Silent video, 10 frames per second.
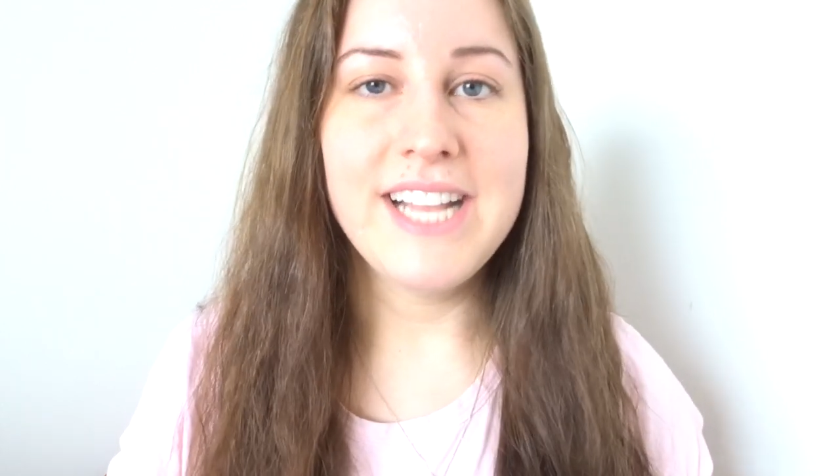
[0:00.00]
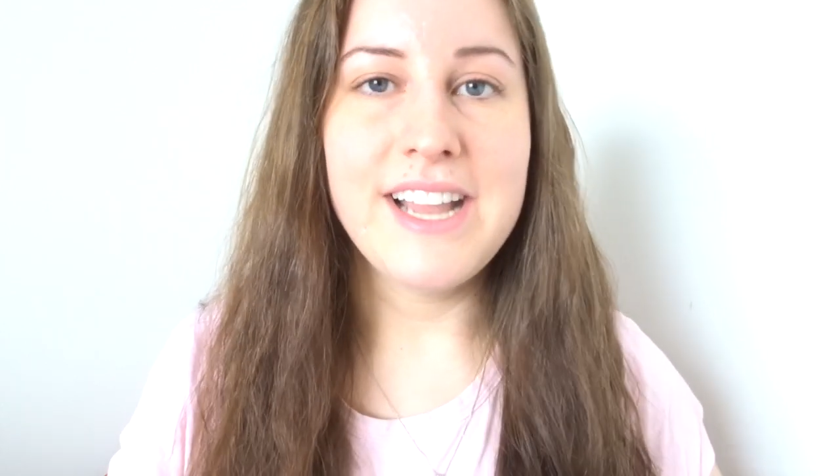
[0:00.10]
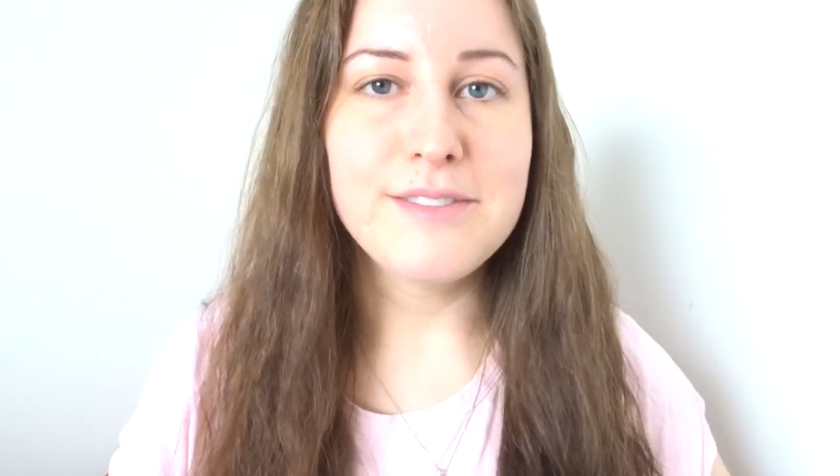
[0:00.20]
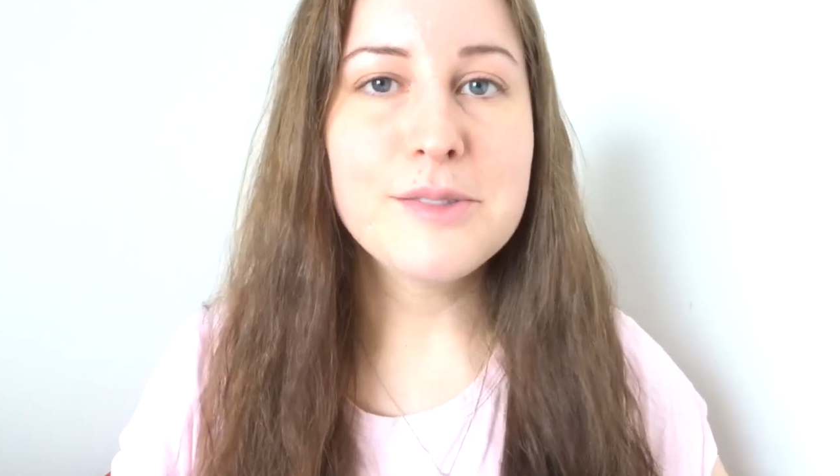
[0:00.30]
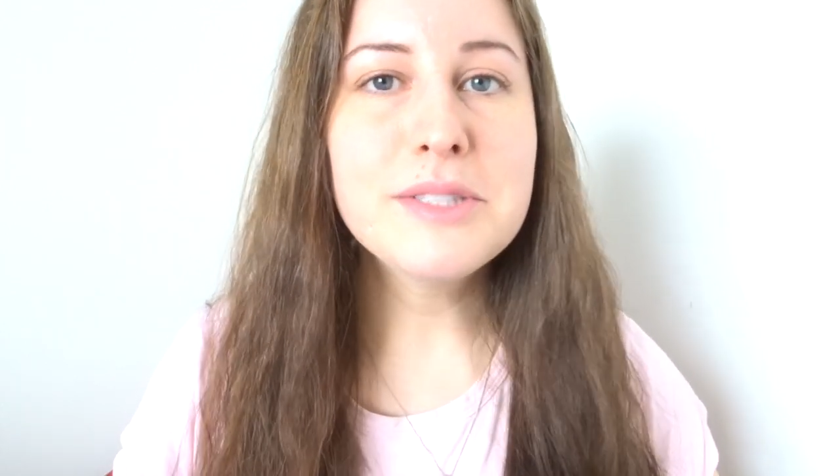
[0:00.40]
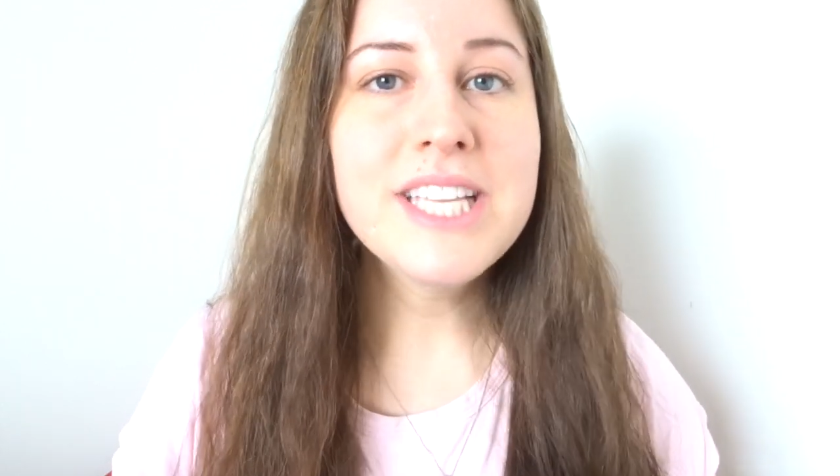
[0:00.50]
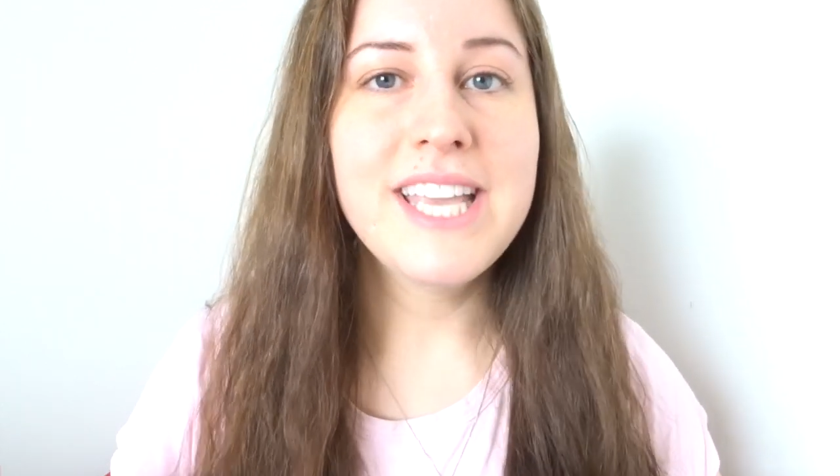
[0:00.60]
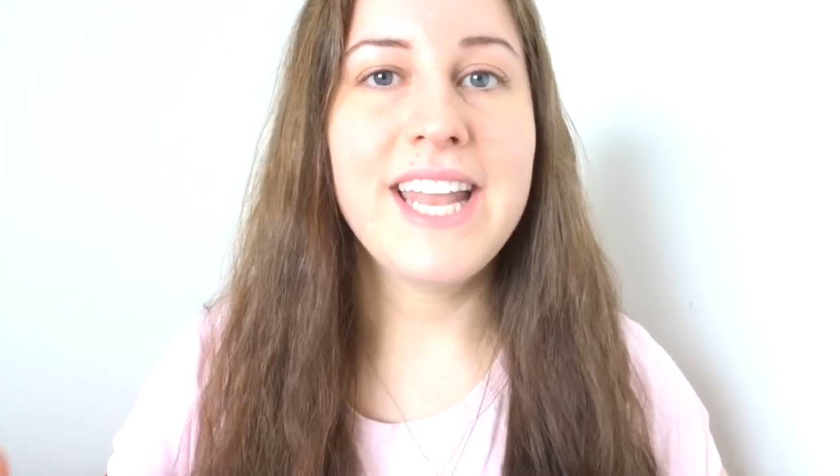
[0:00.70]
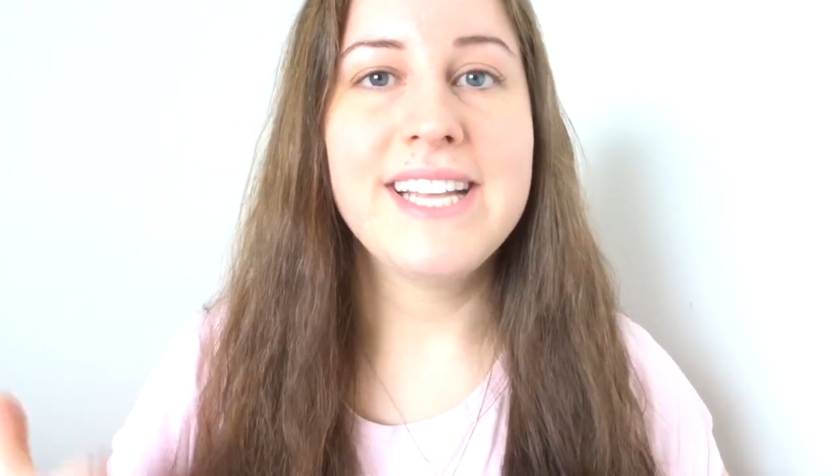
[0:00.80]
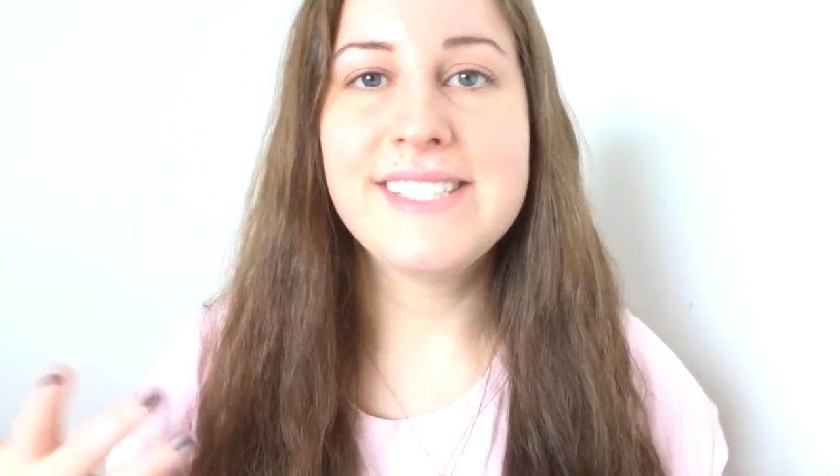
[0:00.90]
I never really
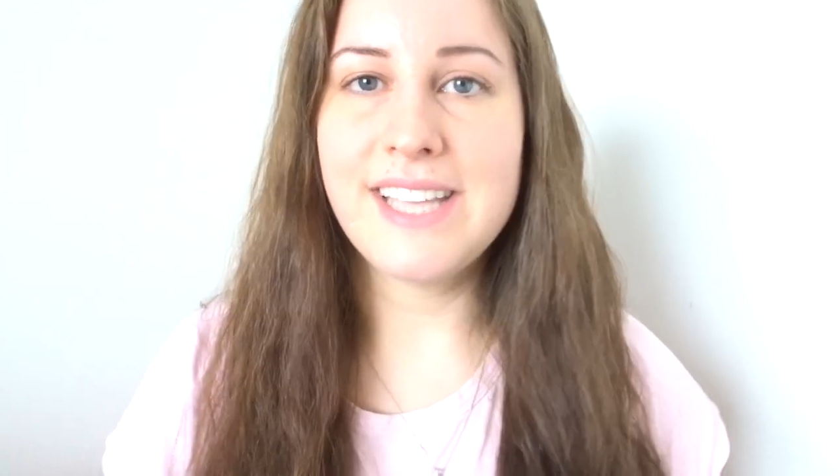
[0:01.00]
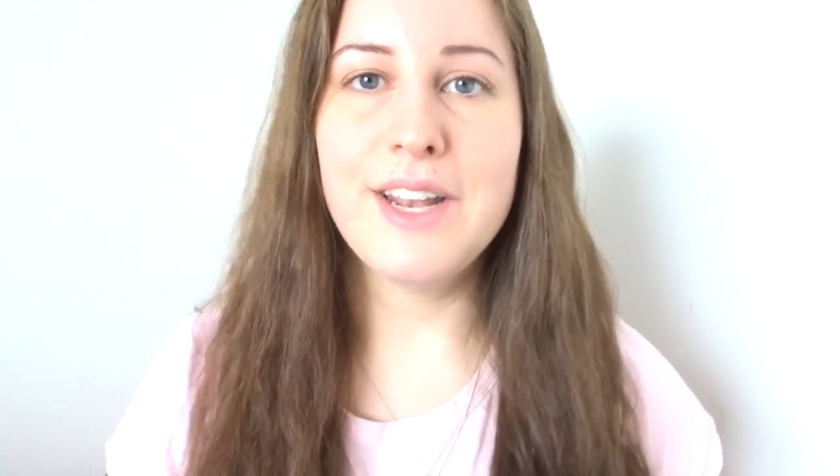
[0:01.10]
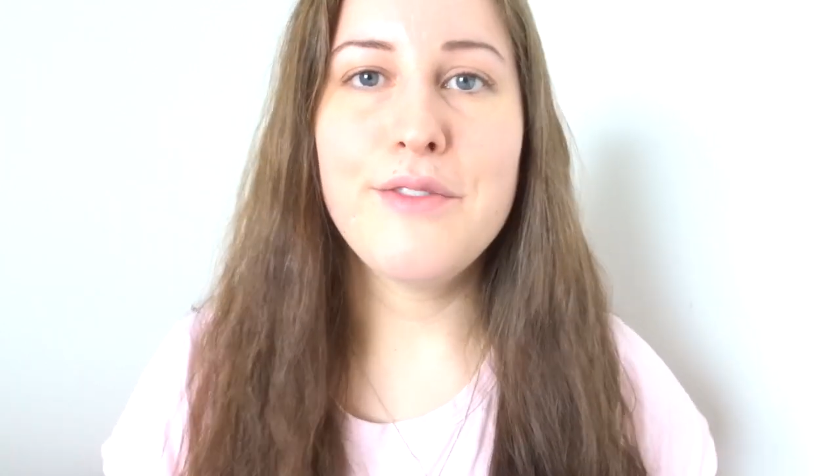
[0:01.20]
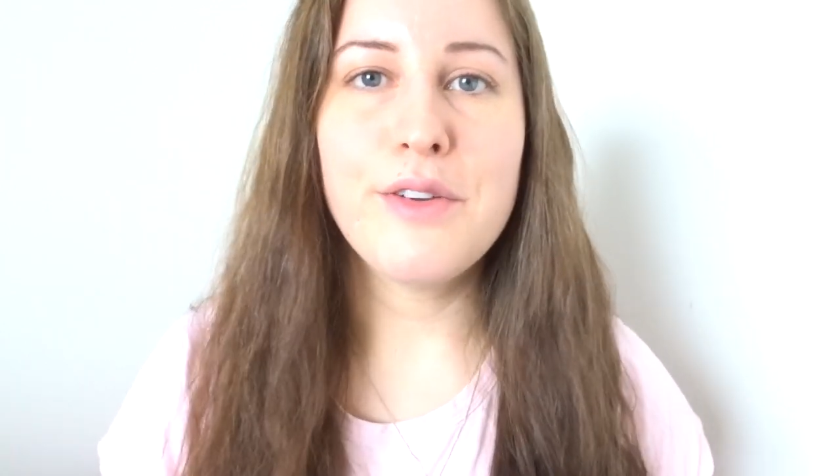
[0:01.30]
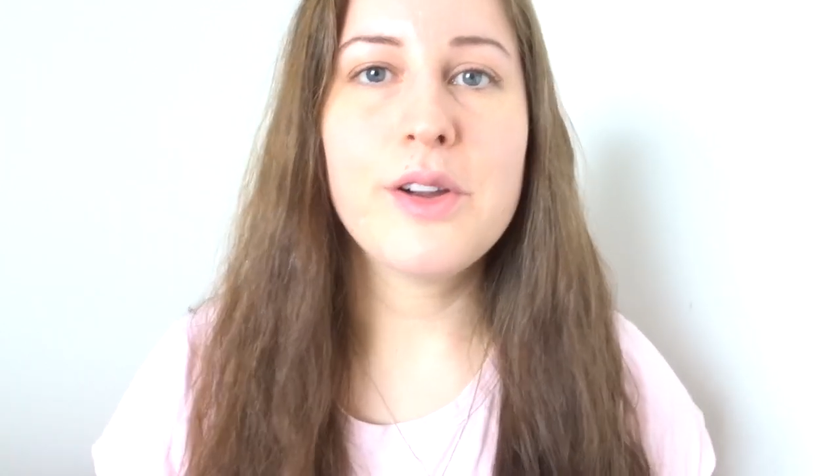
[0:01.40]
get excited for